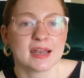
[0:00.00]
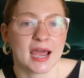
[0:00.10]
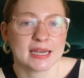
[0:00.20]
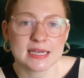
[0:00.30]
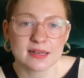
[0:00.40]
I
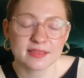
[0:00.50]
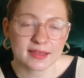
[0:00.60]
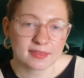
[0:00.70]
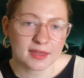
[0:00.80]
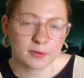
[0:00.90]
did
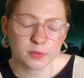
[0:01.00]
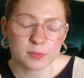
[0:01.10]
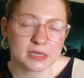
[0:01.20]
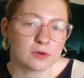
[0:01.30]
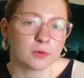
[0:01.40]
think that it would
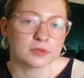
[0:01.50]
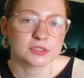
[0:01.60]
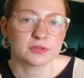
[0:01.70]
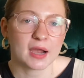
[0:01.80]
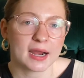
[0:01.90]
be cool to
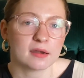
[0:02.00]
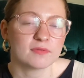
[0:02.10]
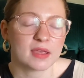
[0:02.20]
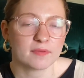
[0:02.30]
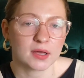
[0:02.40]
kind of
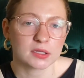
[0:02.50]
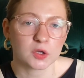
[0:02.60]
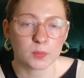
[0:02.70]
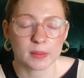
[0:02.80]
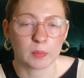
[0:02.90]
give a little
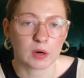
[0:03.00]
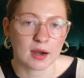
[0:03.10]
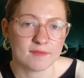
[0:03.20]
bit more